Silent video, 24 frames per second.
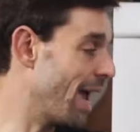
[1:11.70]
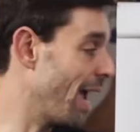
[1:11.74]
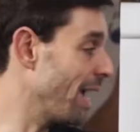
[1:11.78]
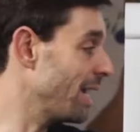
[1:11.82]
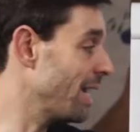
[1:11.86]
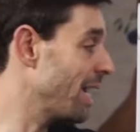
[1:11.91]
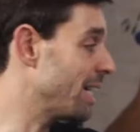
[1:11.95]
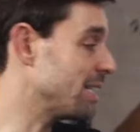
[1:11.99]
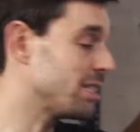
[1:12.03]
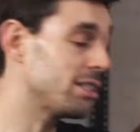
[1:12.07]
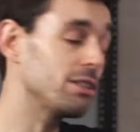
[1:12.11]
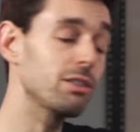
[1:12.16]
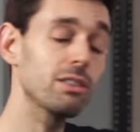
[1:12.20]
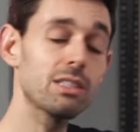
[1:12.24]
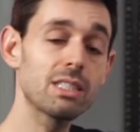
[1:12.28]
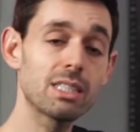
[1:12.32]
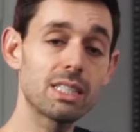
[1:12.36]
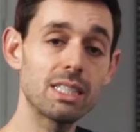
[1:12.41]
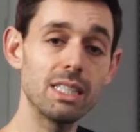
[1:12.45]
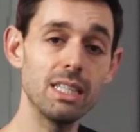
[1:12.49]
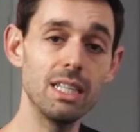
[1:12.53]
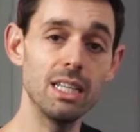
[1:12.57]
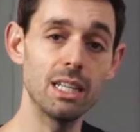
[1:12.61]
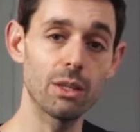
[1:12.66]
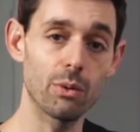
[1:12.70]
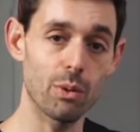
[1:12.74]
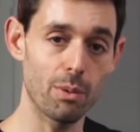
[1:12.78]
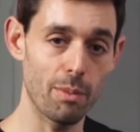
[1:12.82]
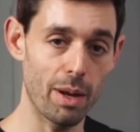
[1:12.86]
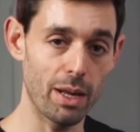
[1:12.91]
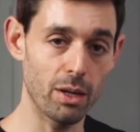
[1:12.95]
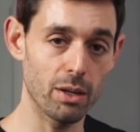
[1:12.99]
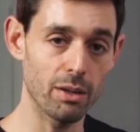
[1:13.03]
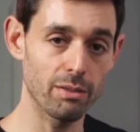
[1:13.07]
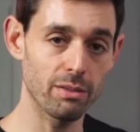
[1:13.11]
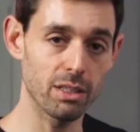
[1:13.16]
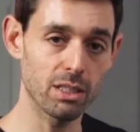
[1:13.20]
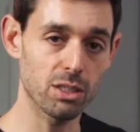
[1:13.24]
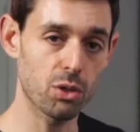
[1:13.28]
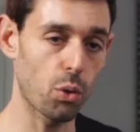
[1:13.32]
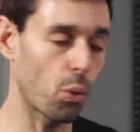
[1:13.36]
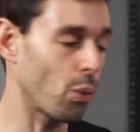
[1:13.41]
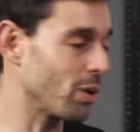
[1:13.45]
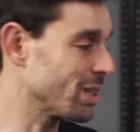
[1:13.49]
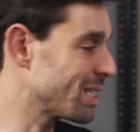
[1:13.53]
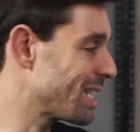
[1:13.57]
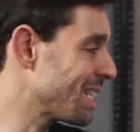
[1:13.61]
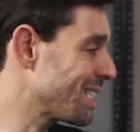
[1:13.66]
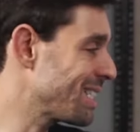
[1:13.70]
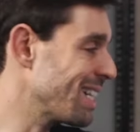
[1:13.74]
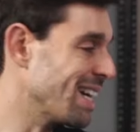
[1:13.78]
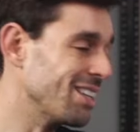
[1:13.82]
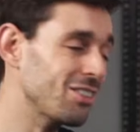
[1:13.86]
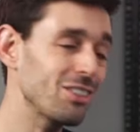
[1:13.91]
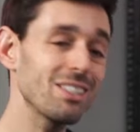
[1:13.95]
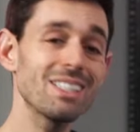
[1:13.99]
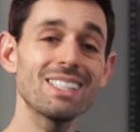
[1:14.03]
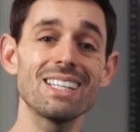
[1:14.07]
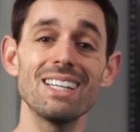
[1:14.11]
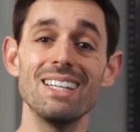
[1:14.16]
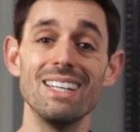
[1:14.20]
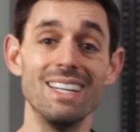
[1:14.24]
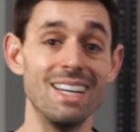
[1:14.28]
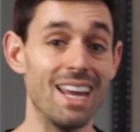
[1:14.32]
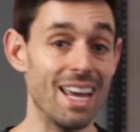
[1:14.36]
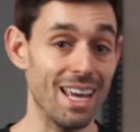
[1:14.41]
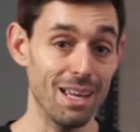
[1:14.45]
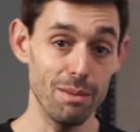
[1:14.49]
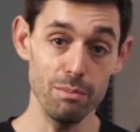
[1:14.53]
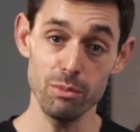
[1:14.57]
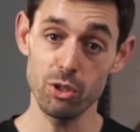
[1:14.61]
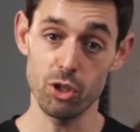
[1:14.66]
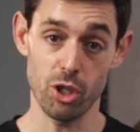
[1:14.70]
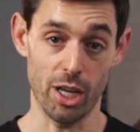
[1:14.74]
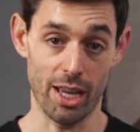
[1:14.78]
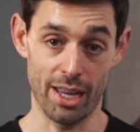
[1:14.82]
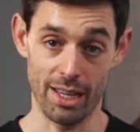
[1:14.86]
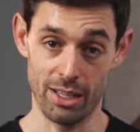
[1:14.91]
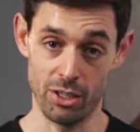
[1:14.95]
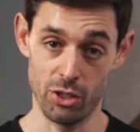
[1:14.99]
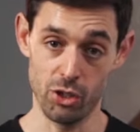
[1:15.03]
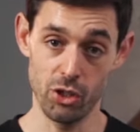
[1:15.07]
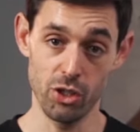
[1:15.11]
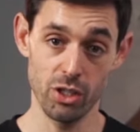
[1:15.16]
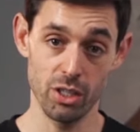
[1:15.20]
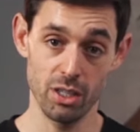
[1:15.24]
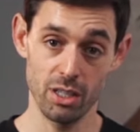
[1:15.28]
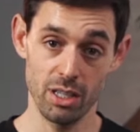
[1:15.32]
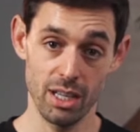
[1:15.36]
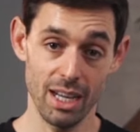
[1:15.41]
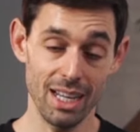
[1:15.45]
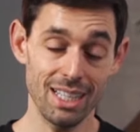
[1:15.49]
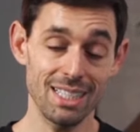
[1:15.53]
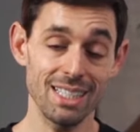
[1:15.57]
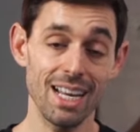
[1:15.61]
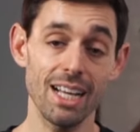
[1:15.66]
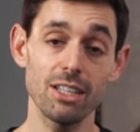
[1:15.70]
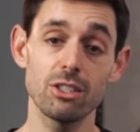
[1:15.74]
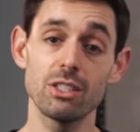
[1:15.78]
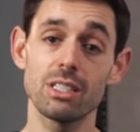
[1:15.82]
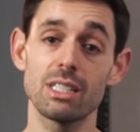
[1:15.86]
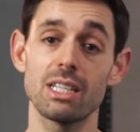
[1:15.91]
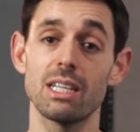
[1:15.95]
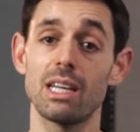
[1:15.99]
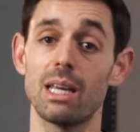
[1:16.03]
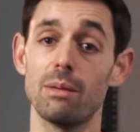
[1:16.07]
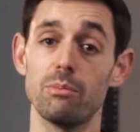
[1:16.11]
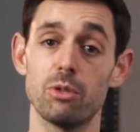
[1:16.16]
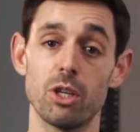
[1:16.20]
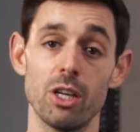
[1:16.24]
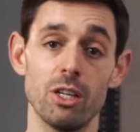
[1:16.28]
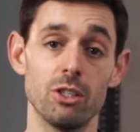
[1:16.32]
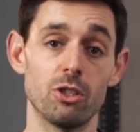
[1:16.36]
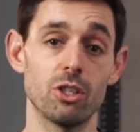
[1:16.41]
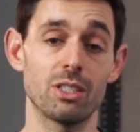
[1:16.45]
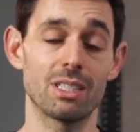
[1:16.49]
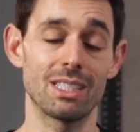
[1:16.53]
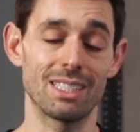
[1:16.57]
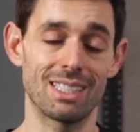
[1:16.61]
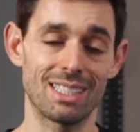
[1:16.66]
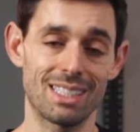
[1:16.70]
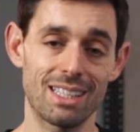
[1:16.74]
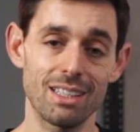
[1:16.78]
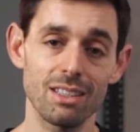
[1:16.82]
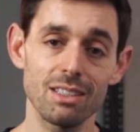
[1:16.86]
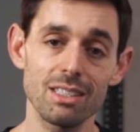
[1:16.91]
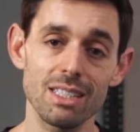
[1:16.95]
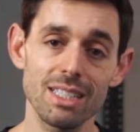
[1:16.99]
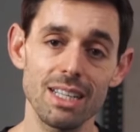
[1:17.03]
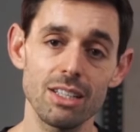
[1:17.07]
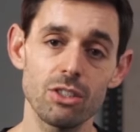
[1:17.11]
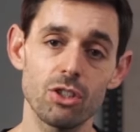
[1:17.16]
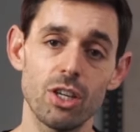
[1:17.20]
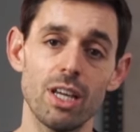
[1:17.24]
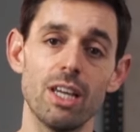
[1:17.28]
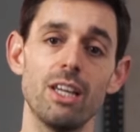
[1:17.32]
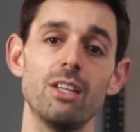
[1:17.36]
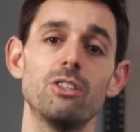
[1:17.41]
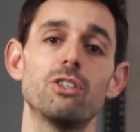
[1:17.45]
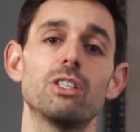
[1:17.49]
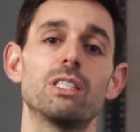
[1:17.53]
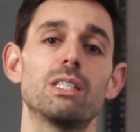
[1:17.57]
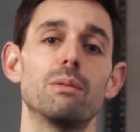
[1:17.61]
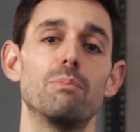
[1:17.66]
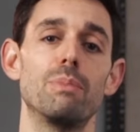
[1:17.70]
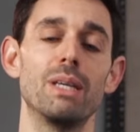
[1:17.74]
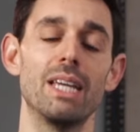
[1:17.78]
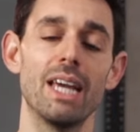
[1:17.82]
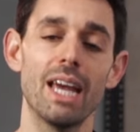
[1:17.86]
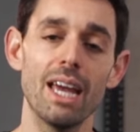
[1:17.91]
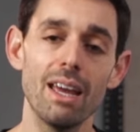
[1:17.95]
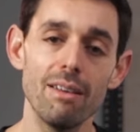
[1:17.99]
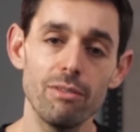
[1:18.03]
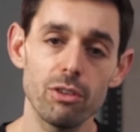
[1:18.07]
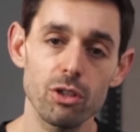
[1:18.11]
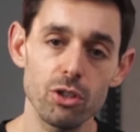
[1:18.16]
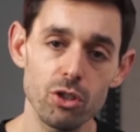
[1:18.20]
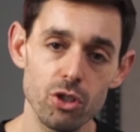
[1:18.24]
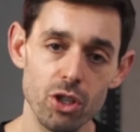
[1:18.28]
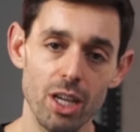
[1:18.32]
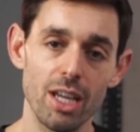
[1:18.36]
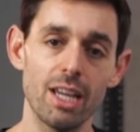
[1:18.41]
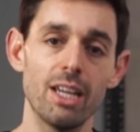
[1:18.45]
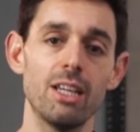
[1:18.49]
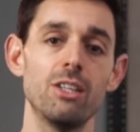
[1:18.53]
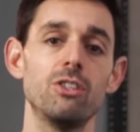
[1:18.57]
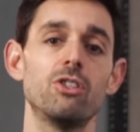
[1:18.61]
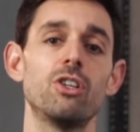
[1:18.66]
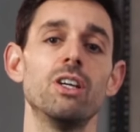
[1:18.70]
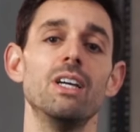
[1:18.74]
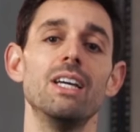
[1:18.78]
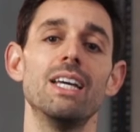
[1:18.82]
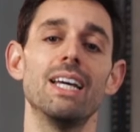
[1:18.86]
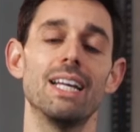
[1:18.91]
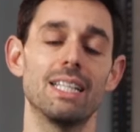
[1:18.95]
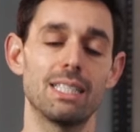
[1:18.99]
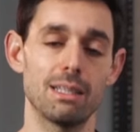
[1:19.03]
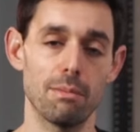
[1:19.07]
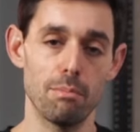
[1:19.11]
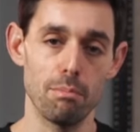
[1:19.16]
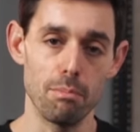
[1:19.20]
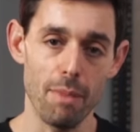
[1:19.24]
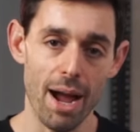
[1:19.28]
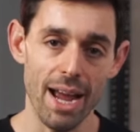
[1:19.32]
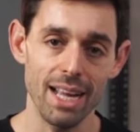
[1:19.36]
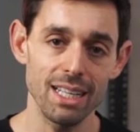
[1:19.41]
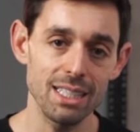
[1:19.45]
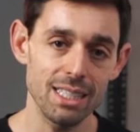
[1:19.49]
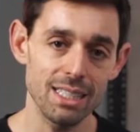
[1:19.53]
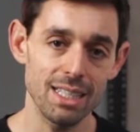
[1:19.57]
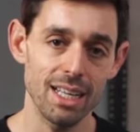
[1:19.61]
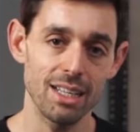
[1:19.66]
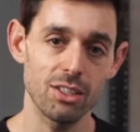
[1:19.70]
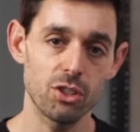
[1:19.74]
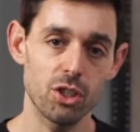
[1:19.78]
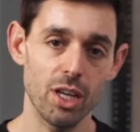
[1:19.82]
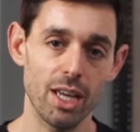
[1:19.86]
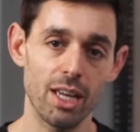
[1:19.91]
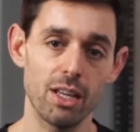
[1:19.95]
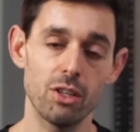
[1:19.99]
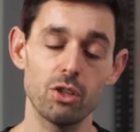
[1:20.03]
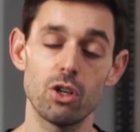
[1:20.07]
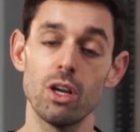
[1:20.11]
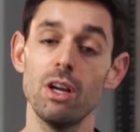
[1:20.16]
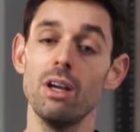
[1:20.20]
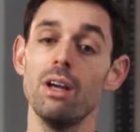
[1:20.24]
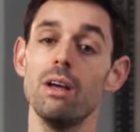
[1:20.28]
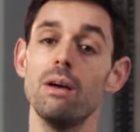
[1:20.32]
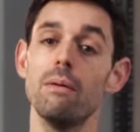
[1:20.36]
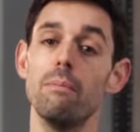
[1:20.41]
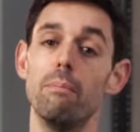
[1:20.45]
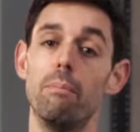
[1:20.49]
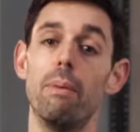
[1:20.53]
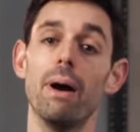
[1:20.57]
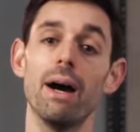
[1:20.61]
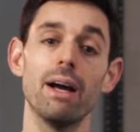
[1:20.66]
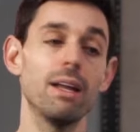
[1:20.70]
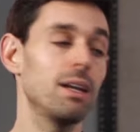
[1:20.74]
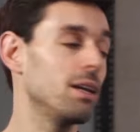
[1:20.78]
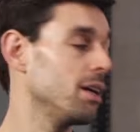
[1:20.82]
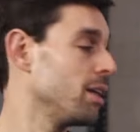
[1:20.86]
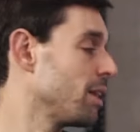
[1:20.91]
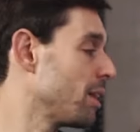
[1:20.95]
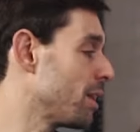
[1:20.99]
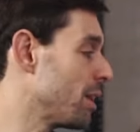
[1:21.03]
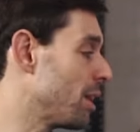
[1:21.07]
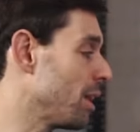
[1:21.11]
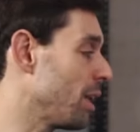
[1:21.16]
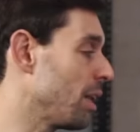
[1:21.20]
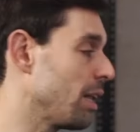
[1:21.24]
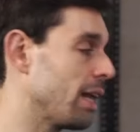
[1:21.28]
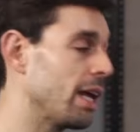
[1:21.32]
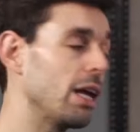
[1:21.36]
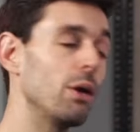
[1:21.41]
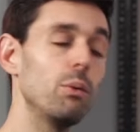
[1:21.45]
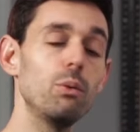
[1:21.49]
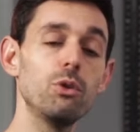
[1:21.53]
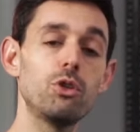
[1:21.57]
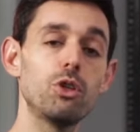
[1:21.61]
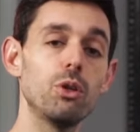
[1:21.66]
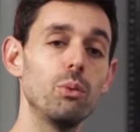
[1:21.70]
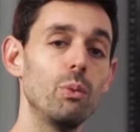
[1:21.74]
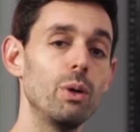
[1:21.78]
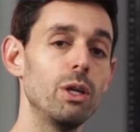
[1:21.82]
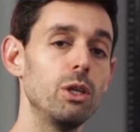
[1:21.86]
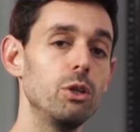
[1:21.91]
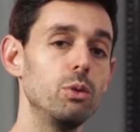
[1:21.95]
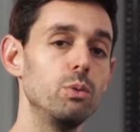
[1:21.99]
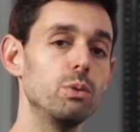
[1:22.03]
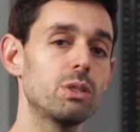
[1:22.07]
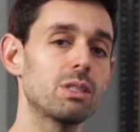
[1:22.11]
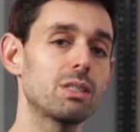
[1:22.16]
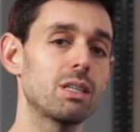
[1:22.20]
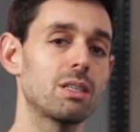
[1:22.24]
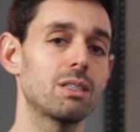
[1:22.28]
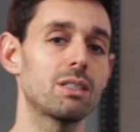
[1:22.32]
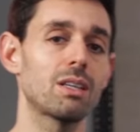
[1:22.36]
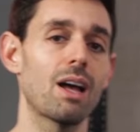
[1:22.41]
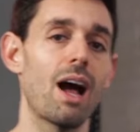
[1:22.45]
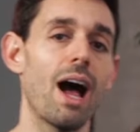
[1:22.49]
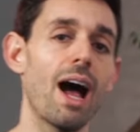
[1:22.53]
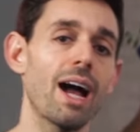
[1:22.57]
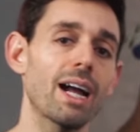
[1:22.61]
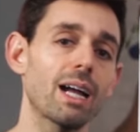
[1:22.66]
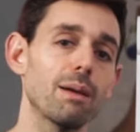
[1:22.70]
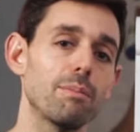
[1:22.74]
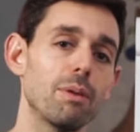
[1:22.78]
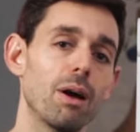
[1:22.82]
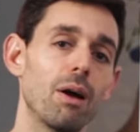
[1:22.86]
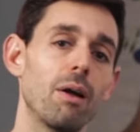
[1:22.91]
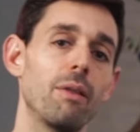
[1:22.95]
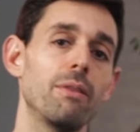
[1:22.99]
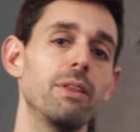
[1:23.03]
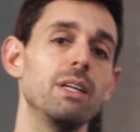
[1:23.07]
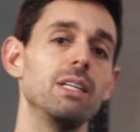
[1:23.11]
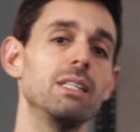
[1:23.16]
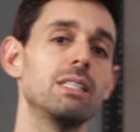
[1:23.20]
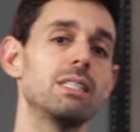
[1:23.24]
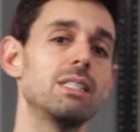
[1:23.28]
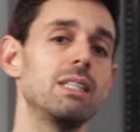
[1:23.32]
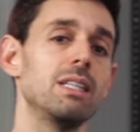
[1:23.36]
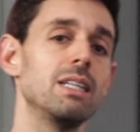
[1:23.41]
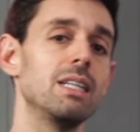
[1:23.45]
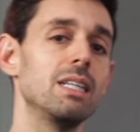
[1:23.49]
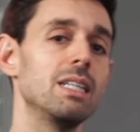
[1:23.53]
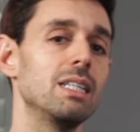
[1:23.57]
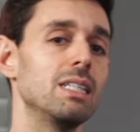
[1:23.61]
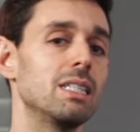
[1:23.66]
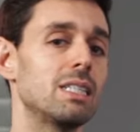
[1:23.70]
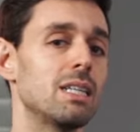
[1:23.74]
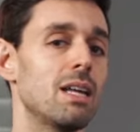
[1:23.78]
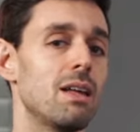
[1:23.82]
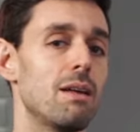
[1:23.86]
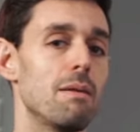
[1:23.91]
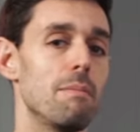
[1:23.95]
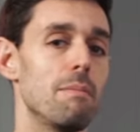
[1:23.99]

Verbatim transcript: And as you'll see in the remainder of this course, it's not just a name change. It's not just a name change, it's a skill set change, it's a behavior change, it's a mindset change, but the language that we use to talk about these things